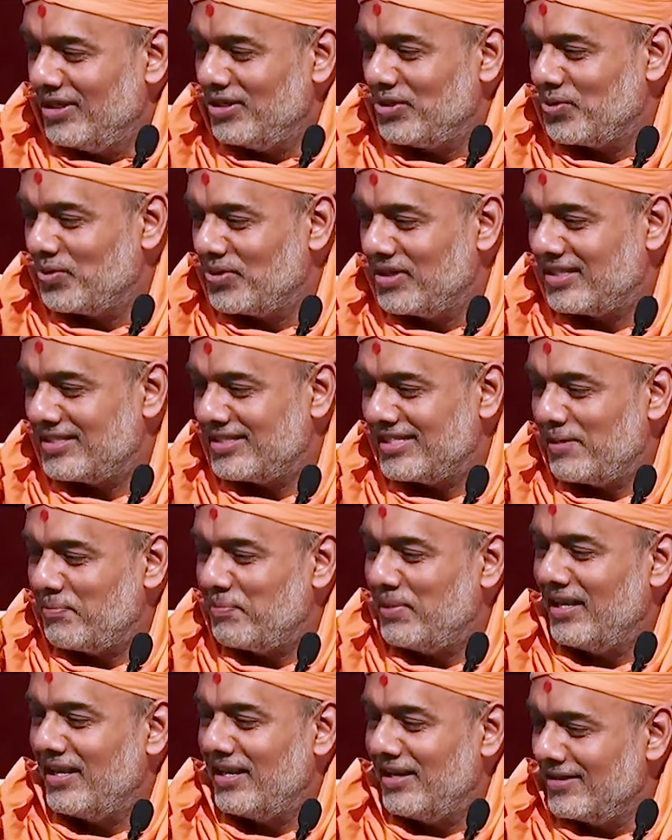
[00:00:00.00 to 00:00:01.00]
He took the
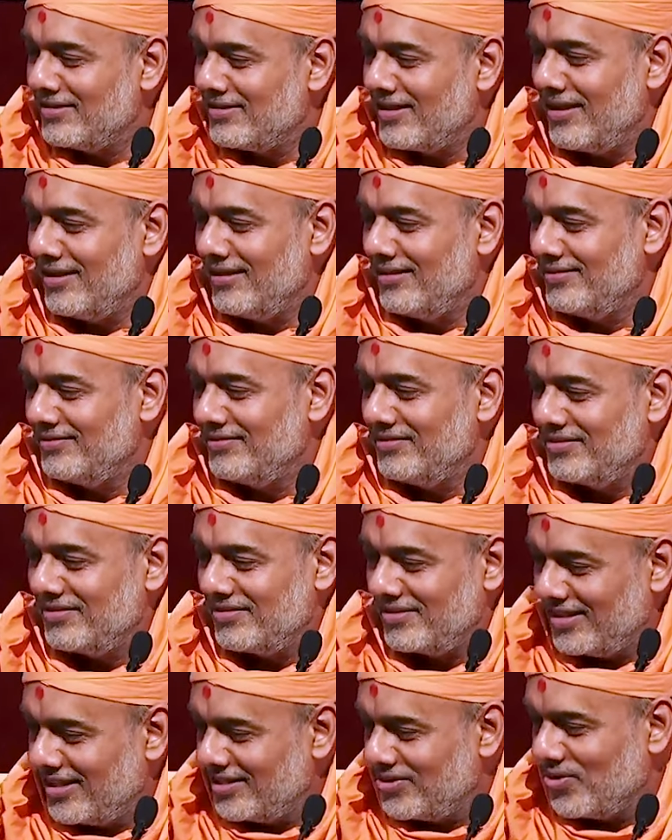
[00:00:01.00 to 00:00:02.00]
sapling in his hand,
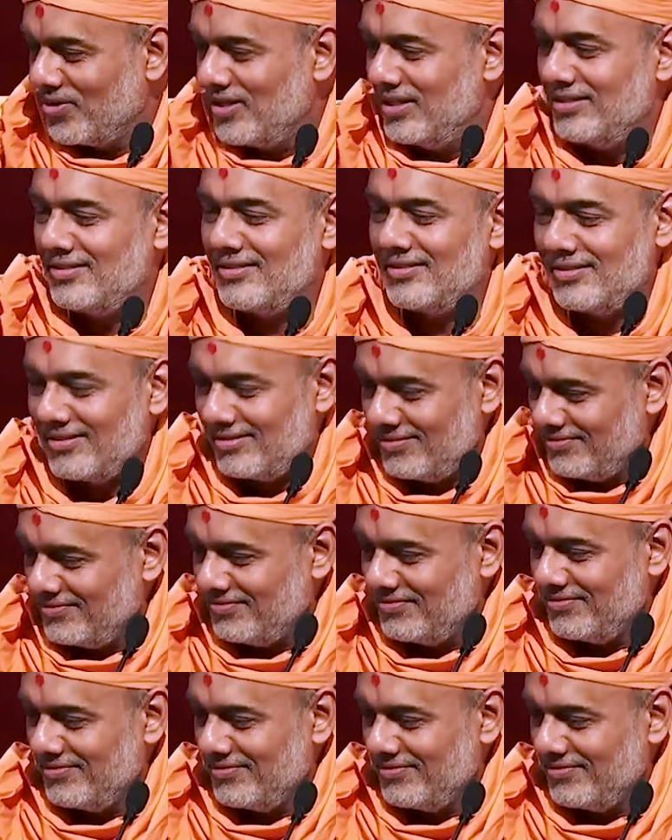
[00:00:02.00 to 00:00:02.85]
sat on his,